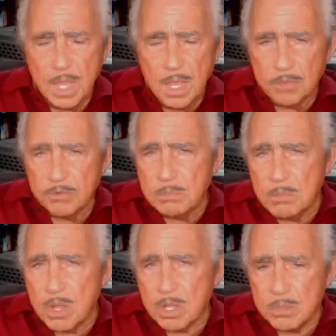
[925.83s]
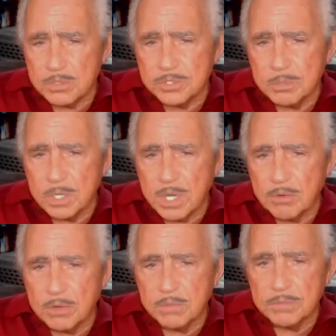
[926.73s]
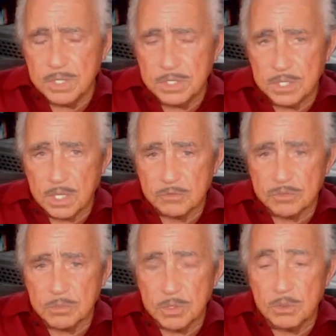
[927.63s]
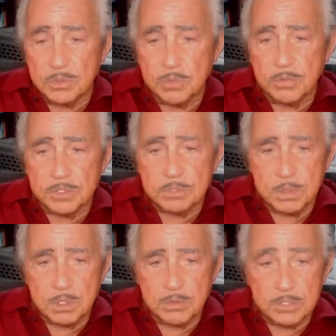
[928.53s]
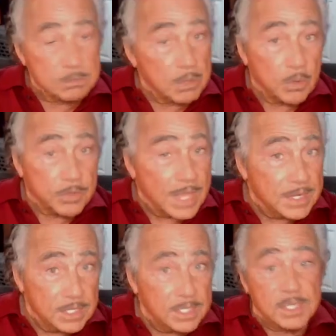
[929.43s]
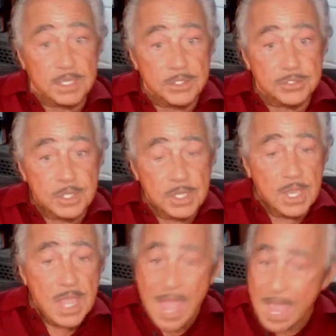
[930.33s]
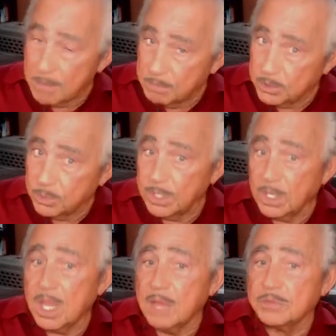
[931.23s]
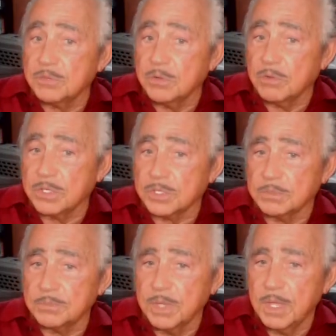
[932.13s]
The remarkable similarity of details from those who experienced both NDEs and between lives regression